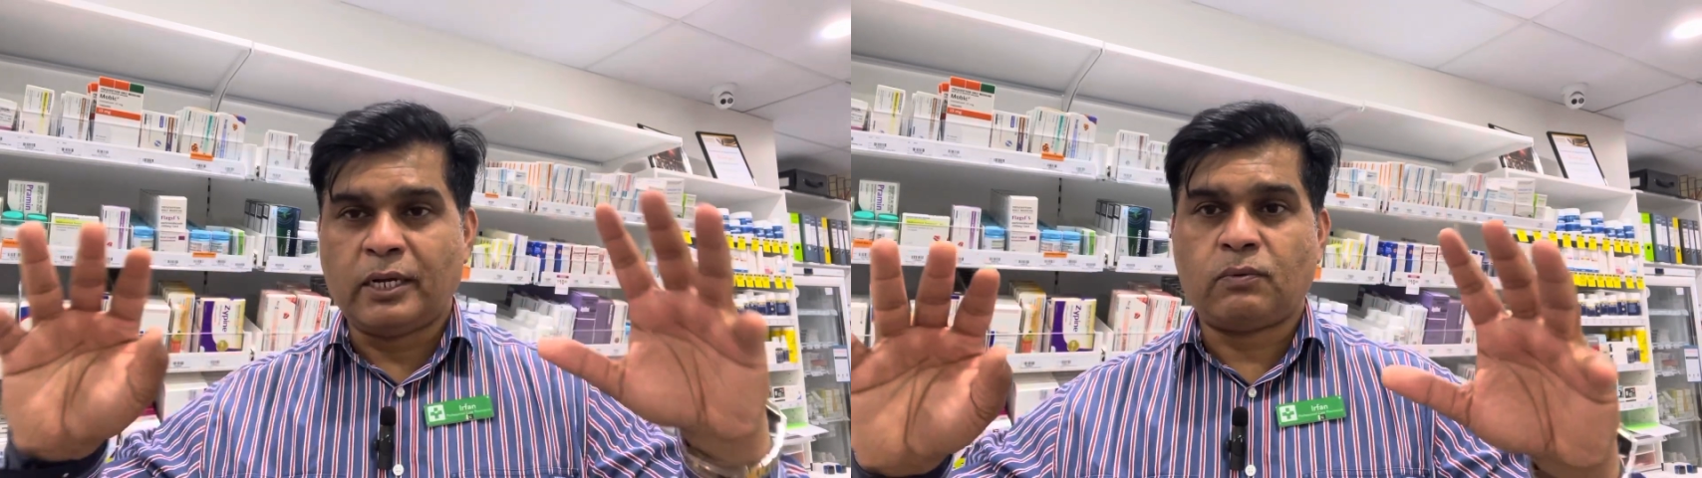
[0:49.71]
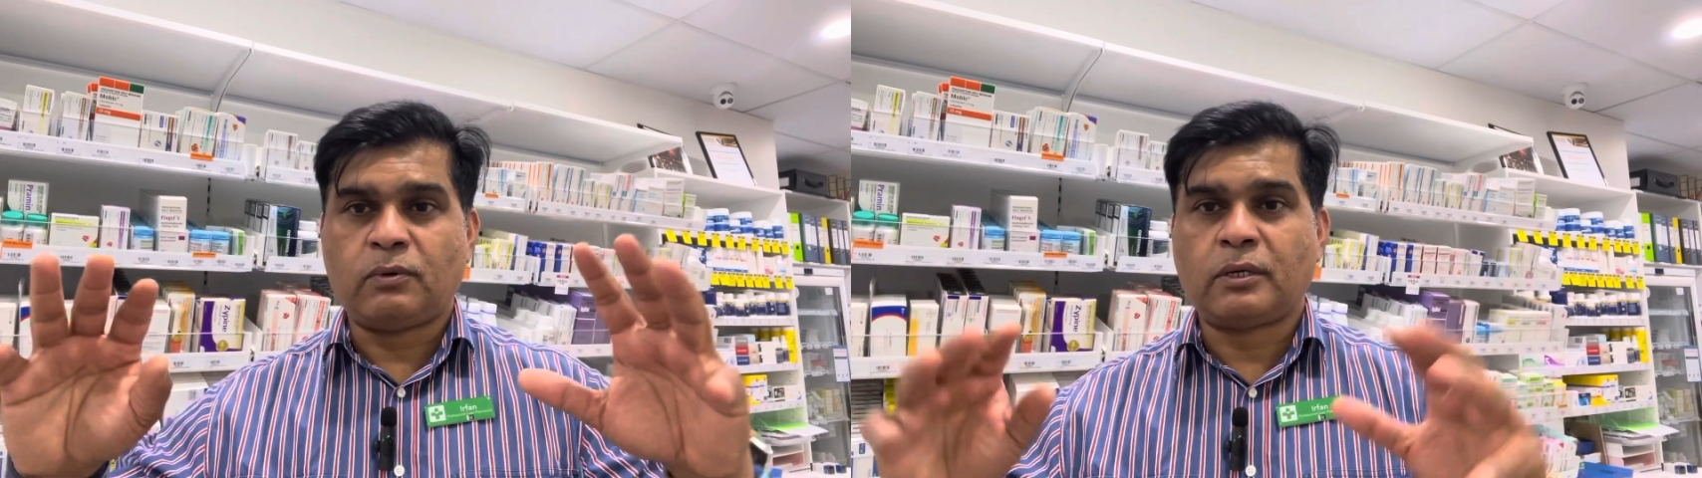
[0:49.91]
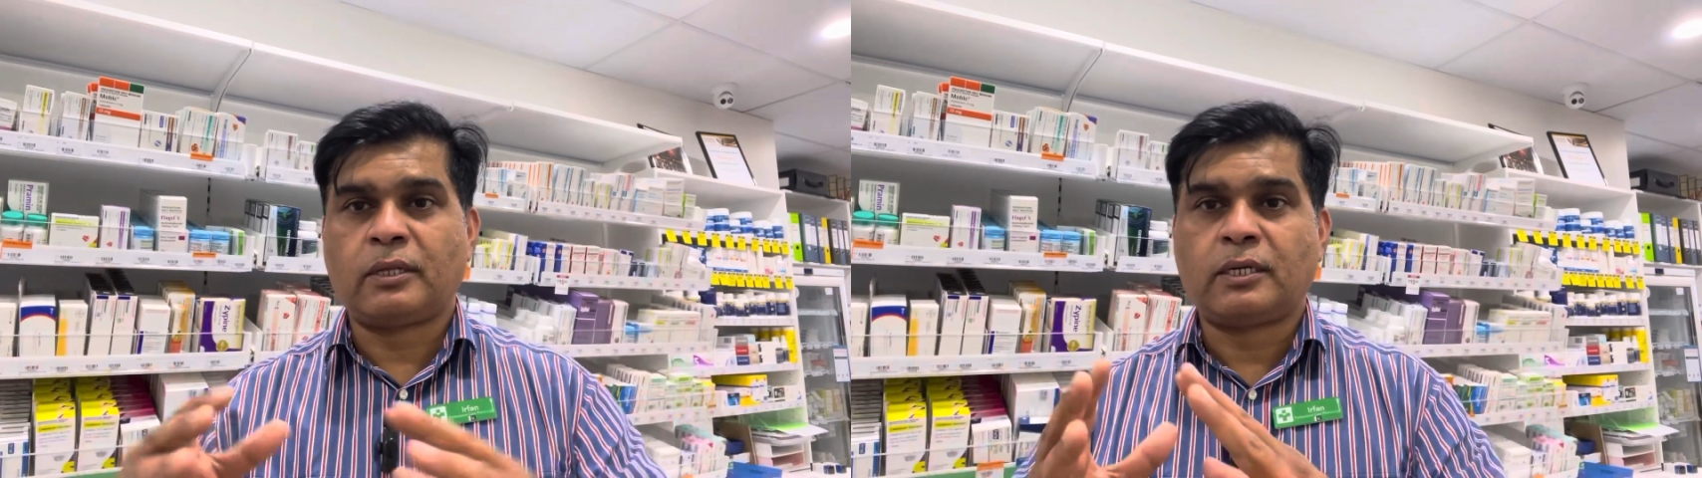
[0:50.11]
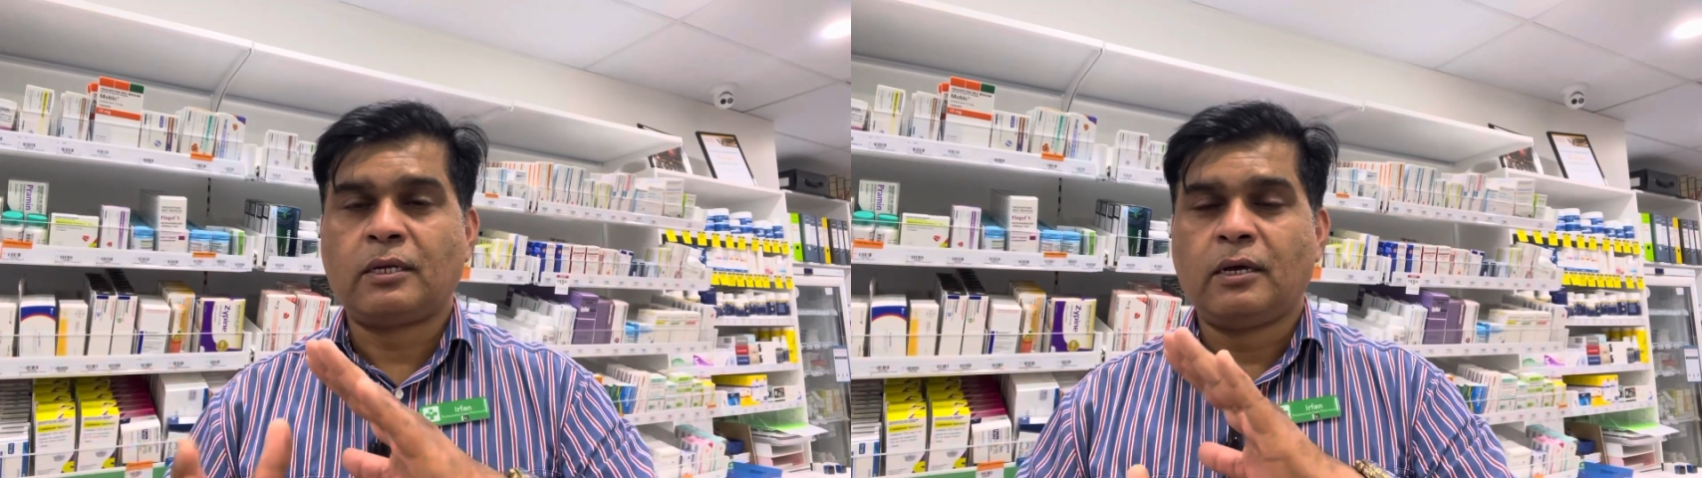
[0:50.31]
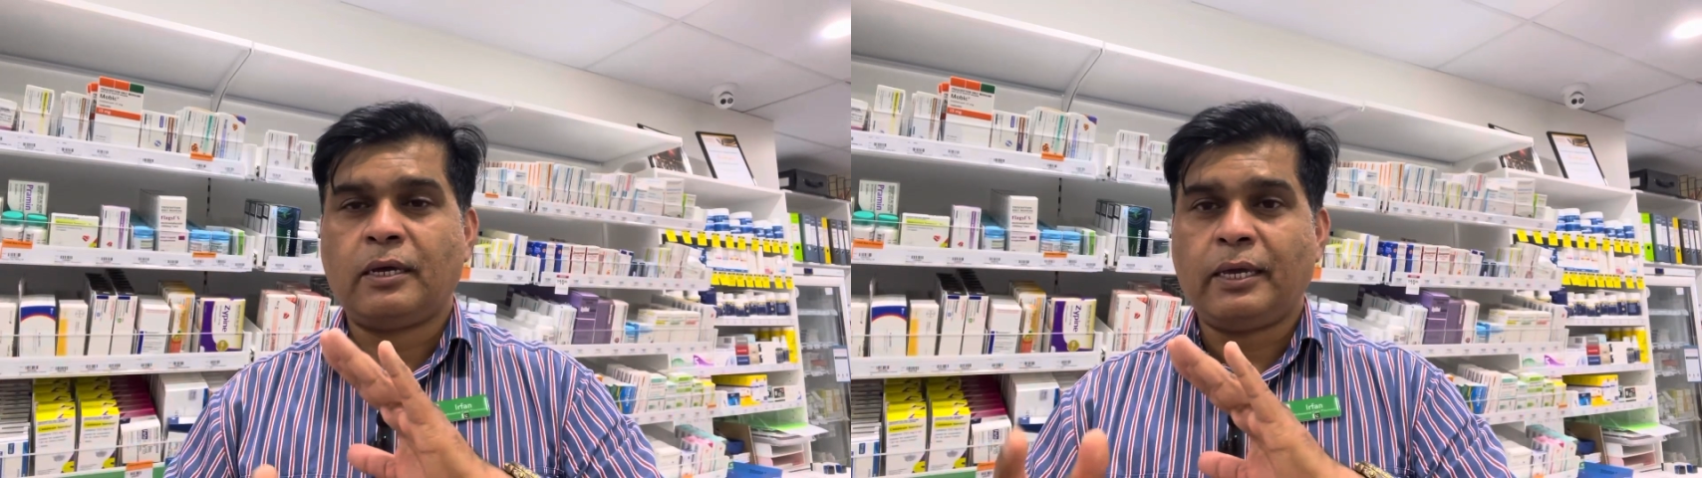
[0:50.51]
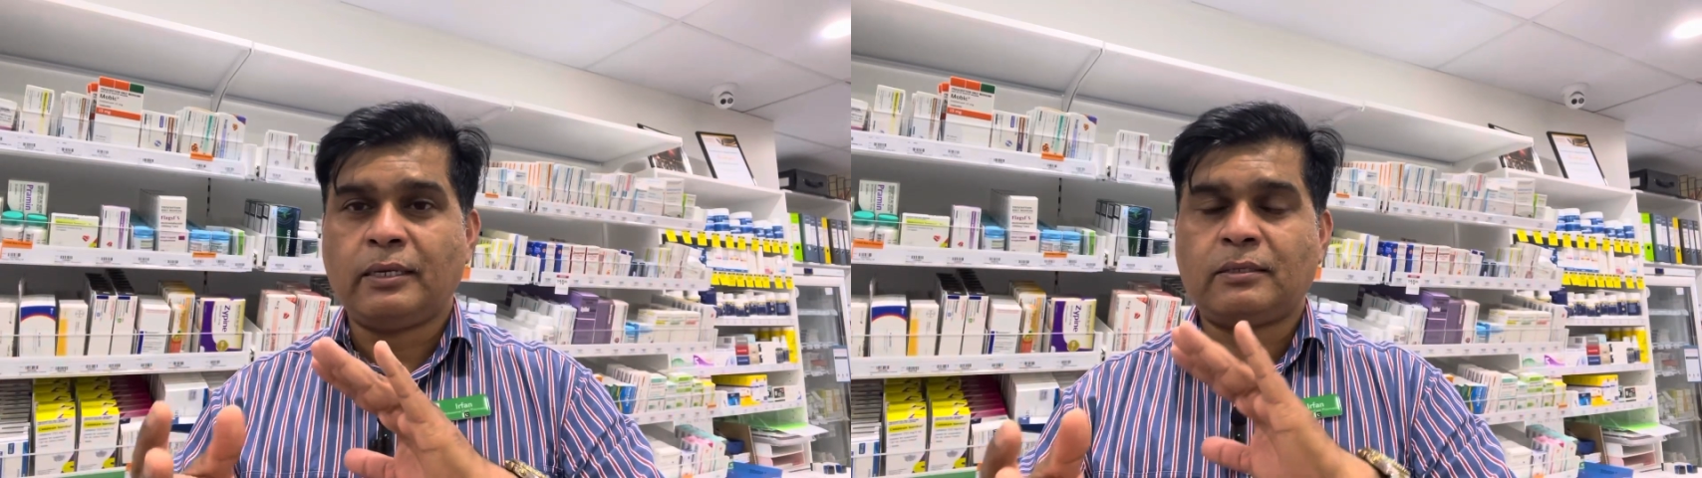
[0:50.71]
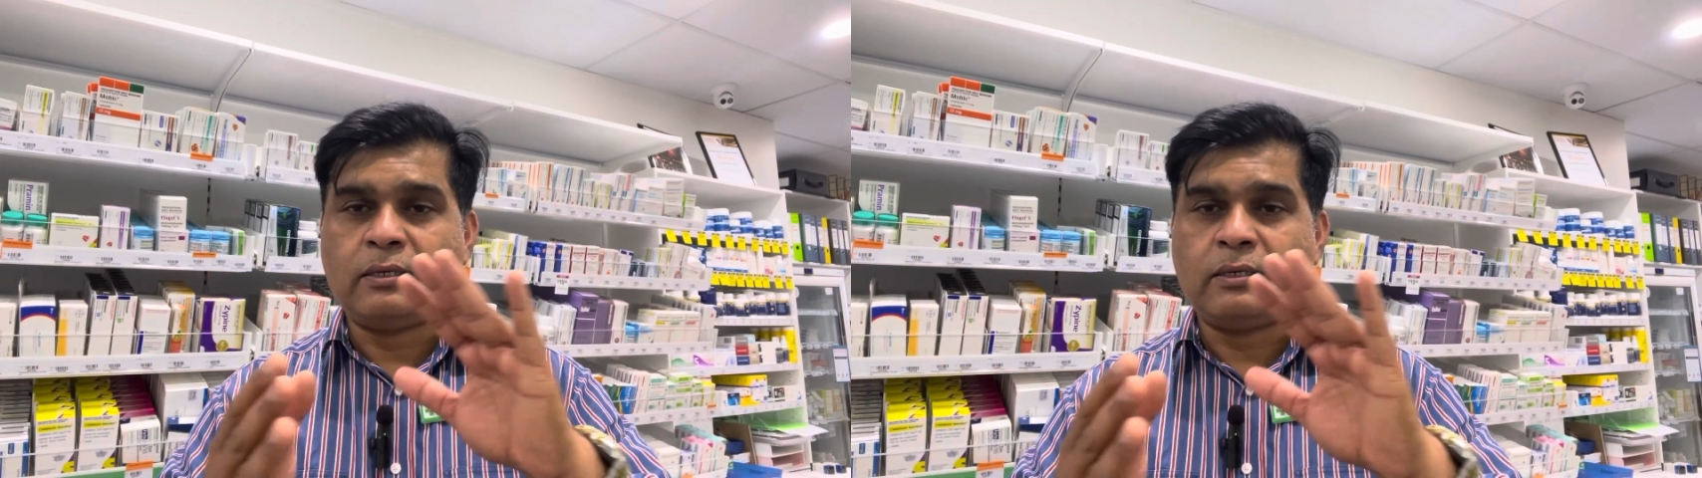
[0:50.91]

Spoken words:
network that yes,